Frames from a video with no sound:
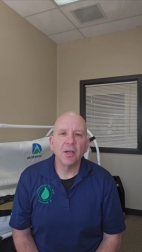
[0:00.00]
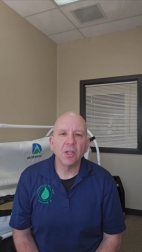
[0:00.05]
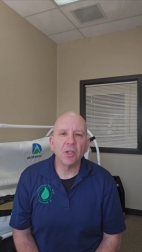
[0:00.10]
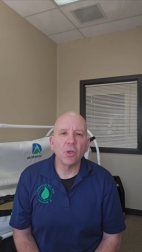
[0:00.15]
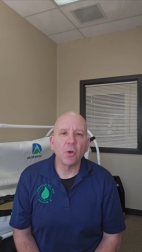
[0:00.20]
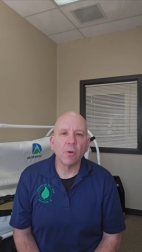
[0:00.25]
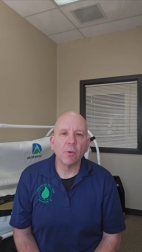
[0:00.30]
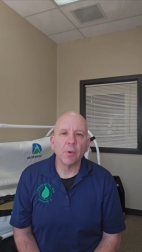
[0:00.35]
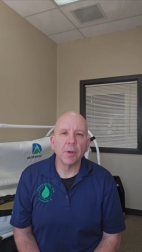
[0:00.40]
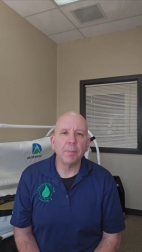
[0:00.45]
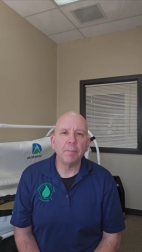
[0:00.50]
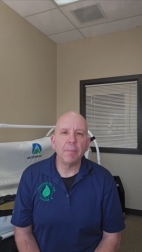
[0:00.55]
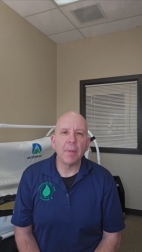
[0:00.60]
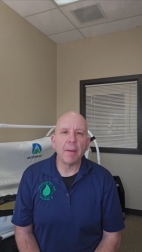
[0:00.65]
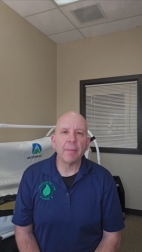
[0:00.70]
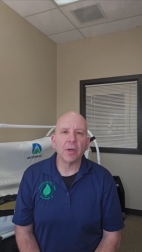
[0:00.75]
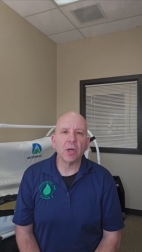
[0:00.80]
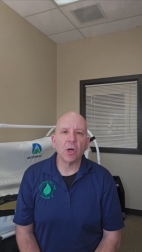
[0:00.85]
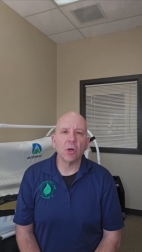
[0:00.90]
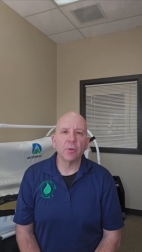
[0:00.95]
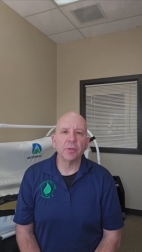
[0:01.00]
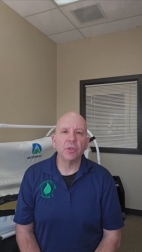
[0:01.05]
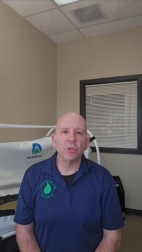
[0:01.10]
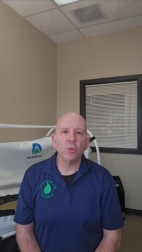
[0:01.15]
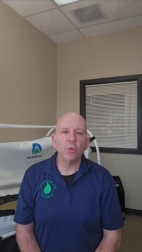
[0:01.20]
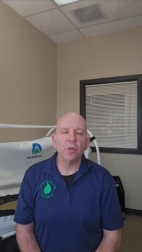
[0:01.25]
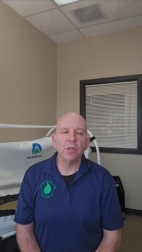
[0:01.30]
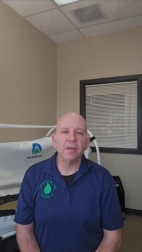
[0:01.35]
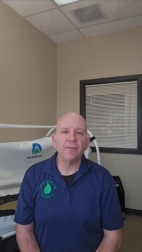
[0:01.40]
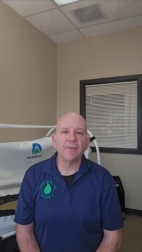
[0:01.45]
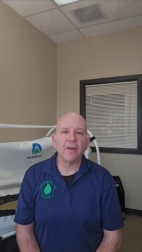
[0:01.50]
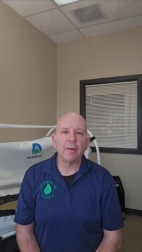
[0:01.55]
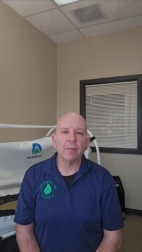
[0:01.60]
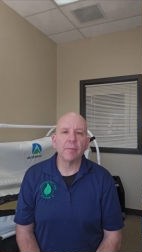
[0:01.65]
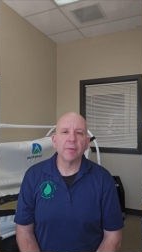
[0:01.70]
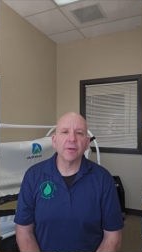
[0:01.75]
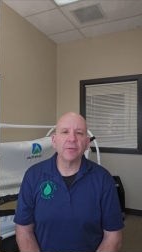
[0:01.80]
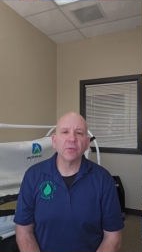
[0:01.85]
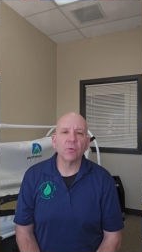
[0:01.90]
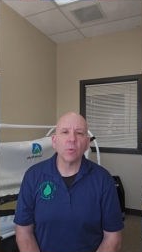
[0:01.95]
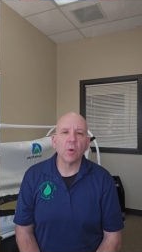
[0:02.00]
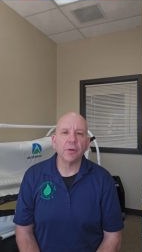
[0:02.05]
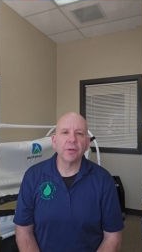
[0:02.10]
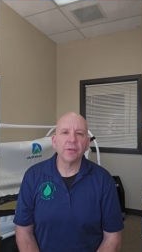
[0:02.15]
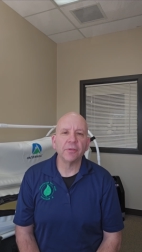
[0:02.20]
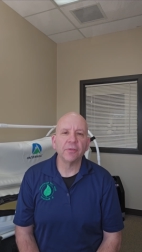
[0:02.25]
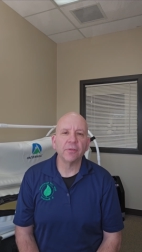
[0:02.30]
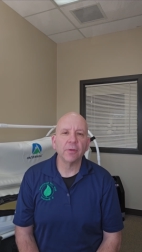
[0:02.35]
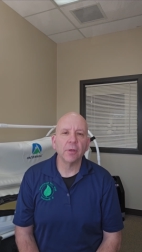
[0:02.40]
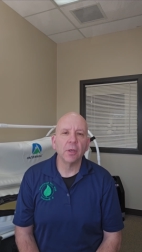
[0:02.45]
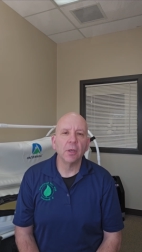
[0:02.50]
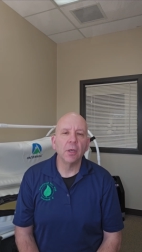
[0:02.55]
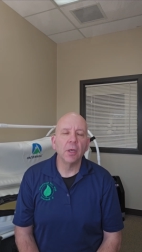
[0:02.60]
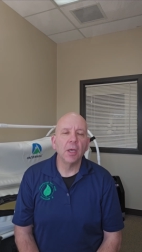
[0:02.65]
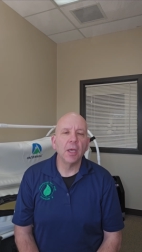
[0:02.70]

Hello everyone, Matt McCarr with New Leaf Hyperbarics and Wellness,